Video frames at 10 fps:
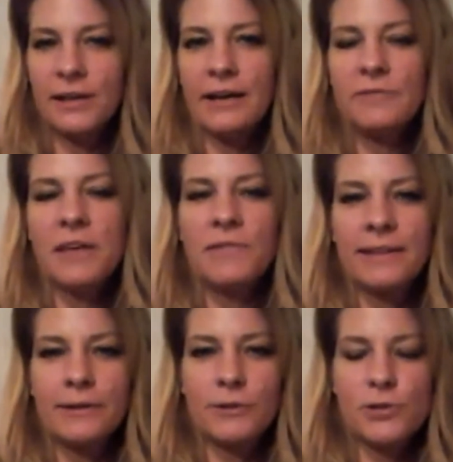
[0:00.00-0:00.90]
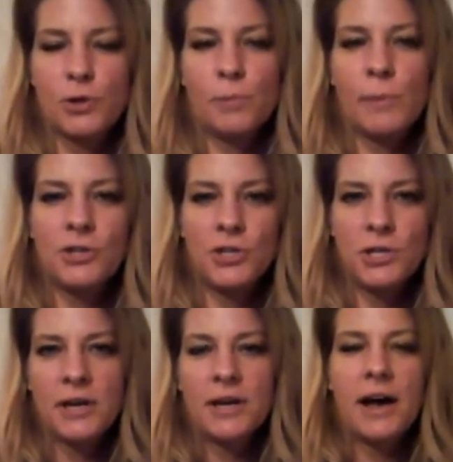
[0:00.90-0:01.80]
kind of giving a little too
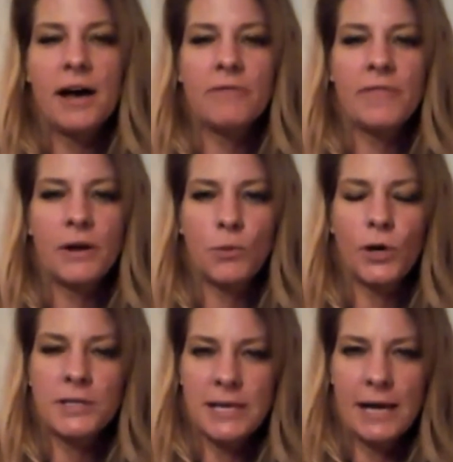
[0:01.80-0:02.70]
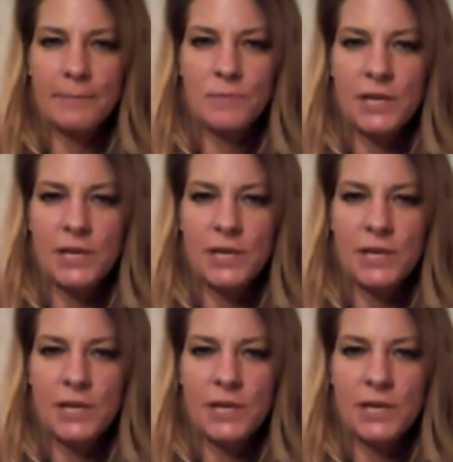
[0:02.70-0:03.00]
much of their work time.